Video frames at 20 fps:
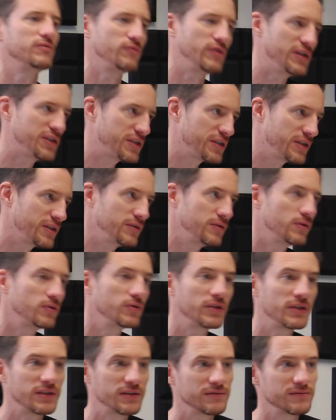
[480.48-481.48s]
richer
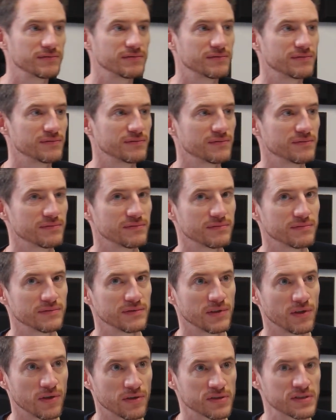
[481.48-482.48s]
audit
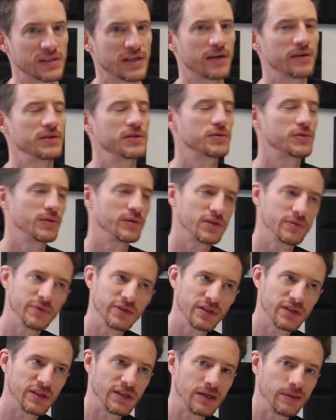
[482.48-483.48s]
logs now. You talked to me the
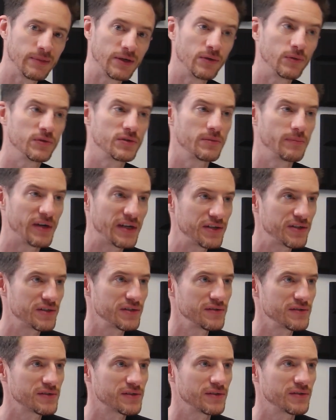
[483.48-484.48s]
other day about
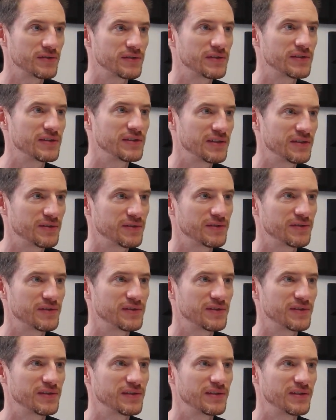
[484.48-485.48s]
automation. So,
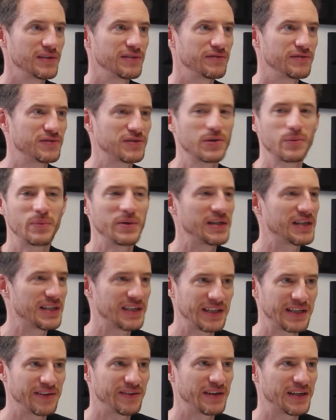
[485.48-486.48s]
to be
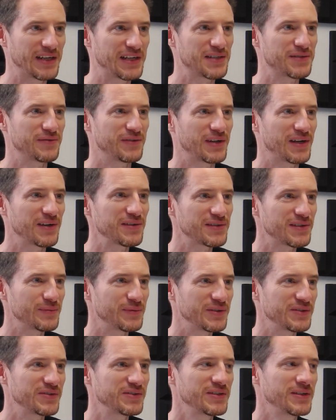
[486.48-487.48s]
clear, I guess, for
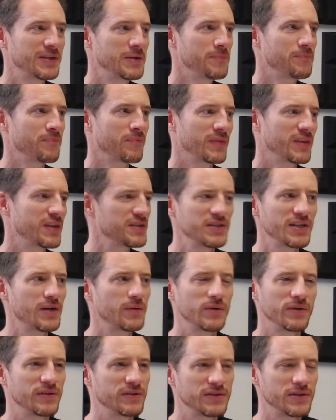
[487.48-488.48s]
customers, there's
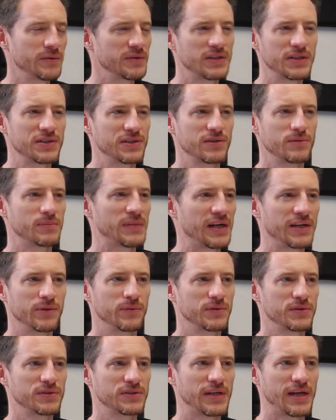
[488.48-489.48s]
no additional
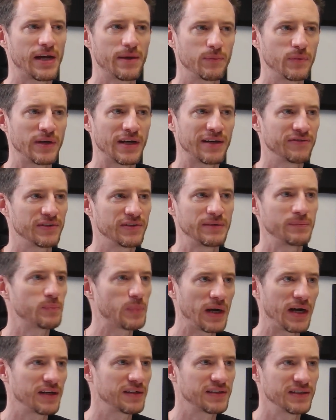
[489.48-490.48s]
manual step. We haven't
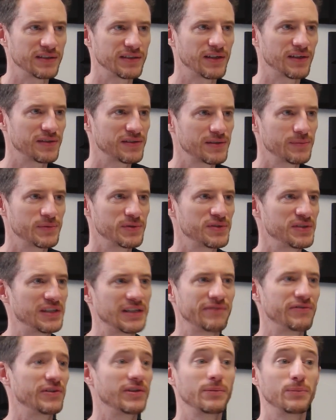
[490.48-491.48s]
impacted customers and
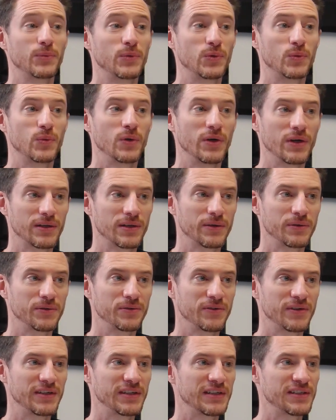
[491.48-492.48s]
given them more workload,
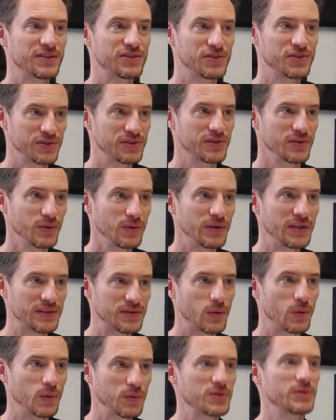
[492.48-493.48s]
right? It's
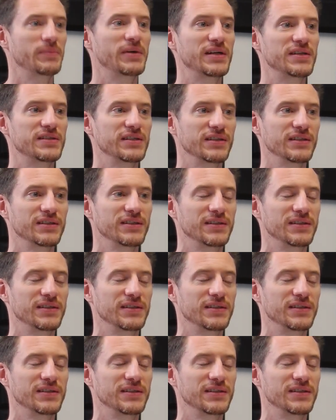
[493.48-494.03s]
automating.